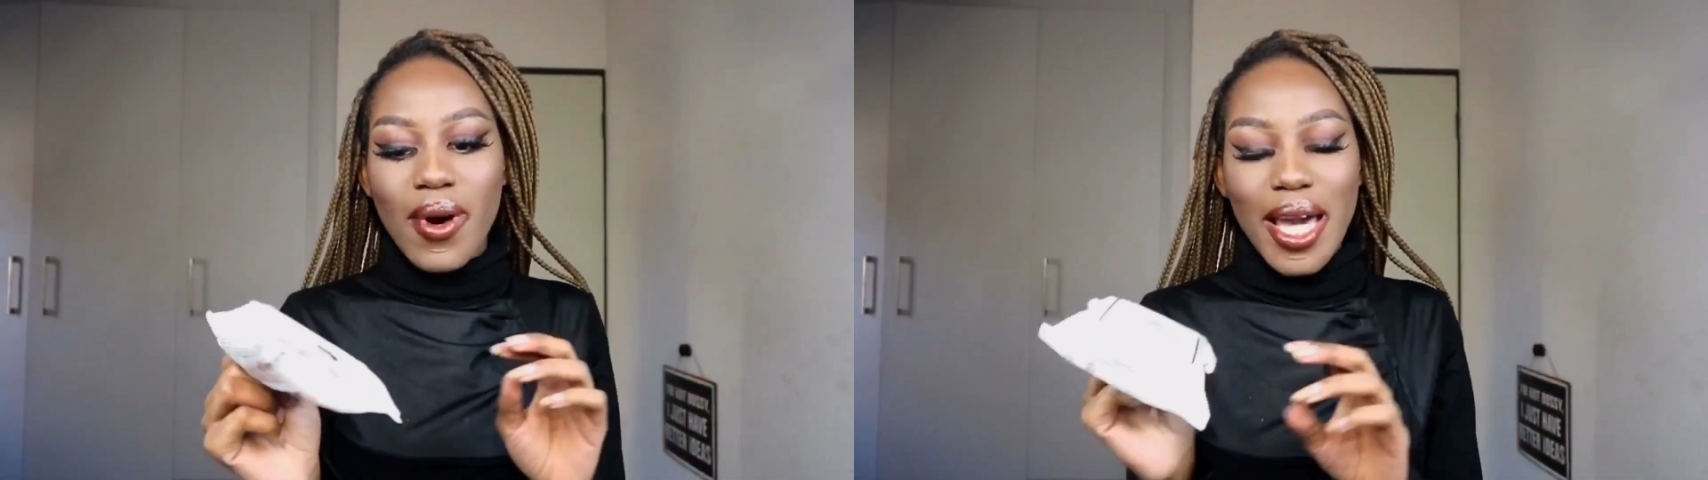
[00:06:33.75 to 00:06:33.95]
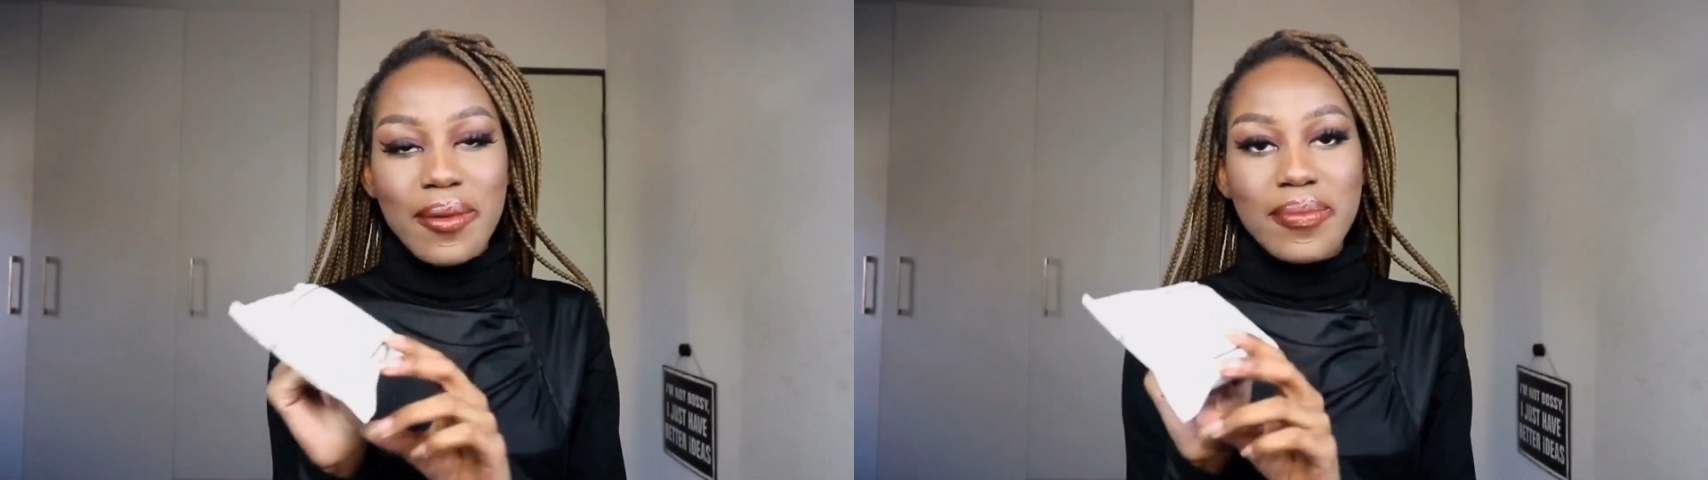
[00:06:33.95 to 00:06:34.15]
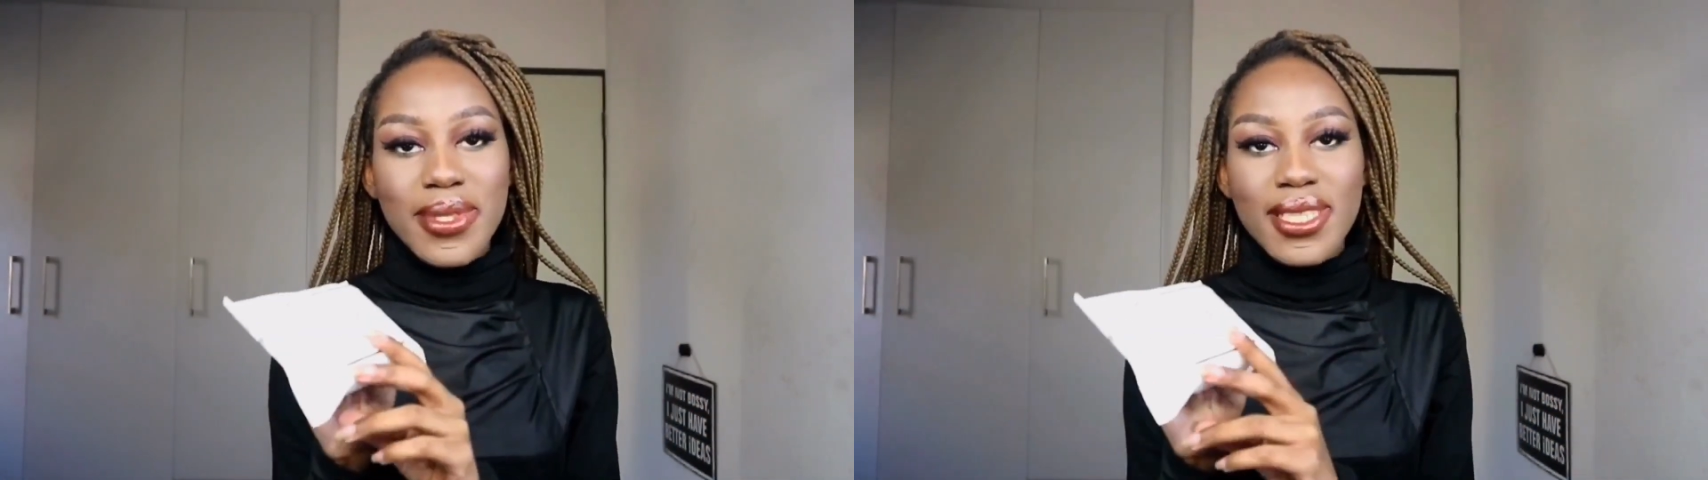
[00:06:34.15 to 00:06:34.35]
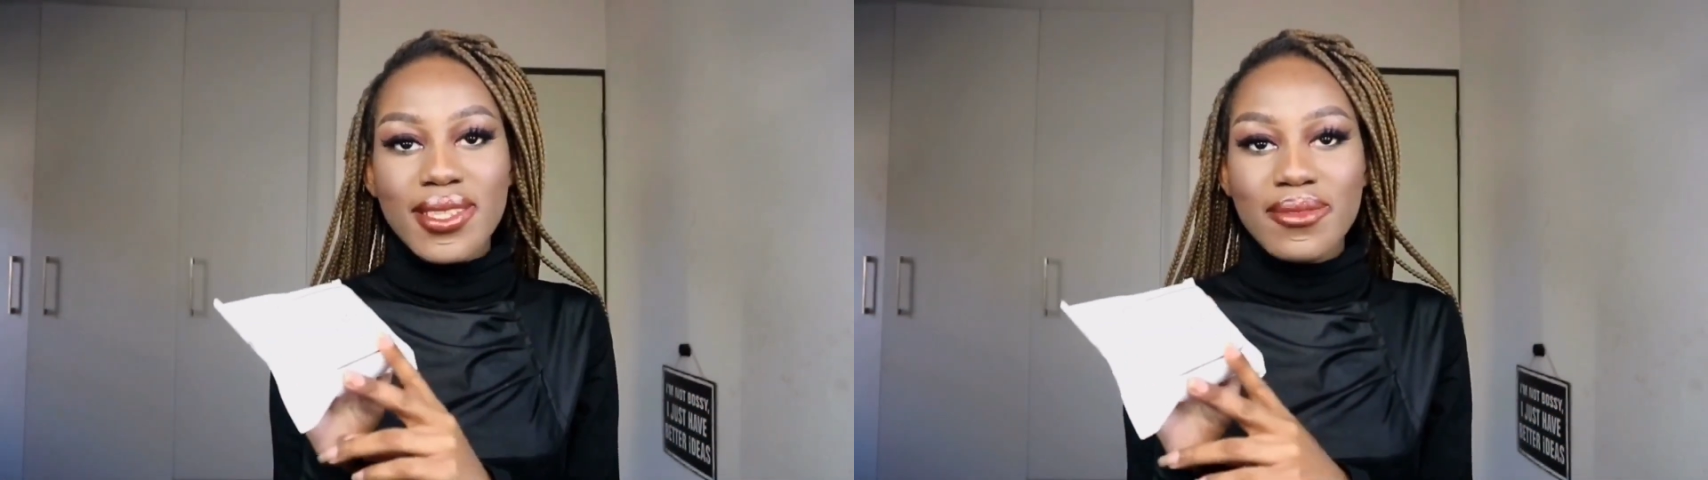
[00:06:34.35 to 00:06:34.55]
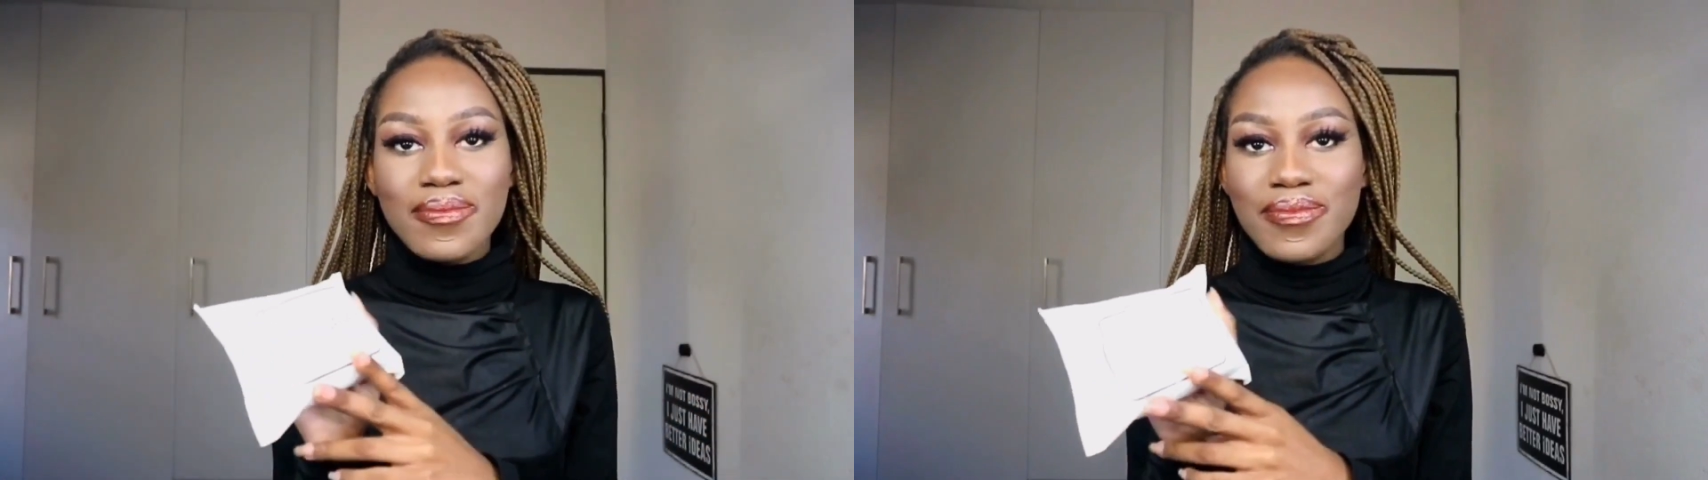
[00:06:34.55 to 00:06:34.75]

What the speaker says: wipes